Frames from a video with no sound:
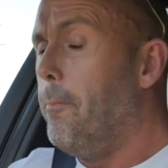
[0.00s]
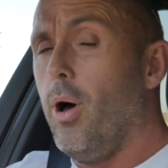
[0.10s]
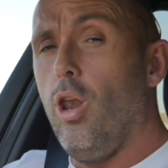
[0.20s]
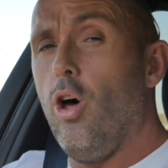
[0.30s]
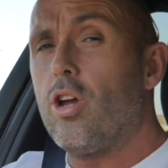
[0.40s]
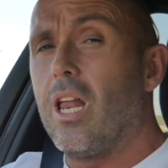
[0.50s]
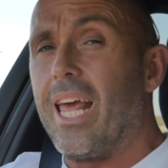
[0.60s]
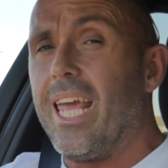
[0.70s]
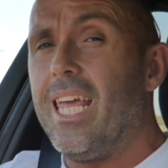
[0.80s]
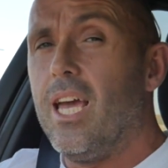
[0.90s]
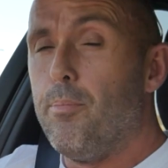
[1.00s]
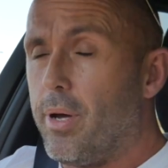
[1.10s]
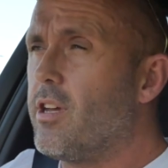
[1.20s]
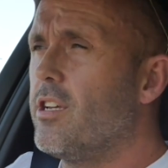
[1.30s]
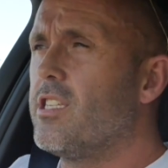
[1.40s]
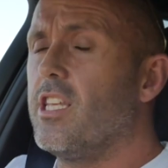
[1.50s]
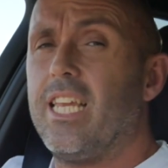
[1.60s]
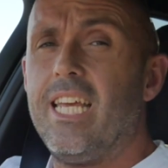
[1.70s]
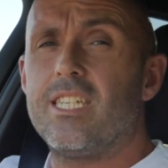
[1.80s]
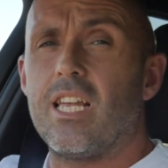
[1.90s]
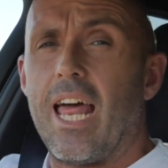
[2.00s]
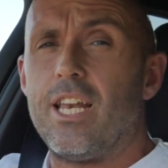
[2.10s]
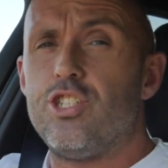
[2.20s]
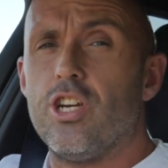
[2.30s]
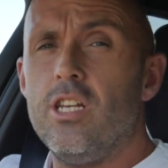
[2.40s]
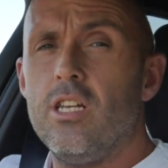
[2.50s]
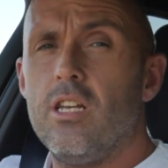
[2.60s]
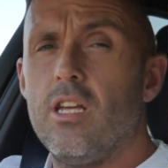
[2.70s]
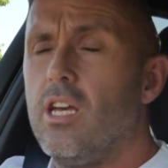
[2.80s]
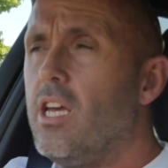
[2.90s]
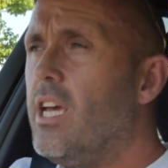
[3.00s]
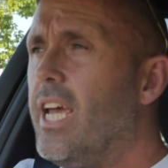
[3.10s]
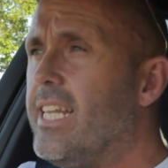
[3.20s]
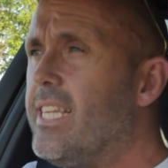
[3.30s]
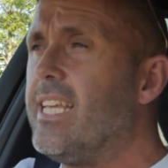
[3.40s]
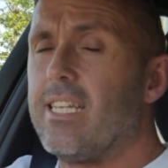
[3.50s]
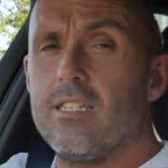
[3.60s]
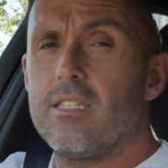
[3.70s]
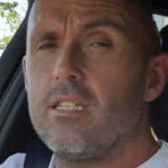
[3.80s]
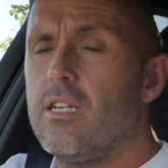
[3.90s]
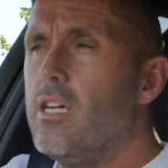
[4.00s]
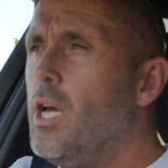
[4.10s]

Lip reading: But luckily, because of the diesel engine, it didn't.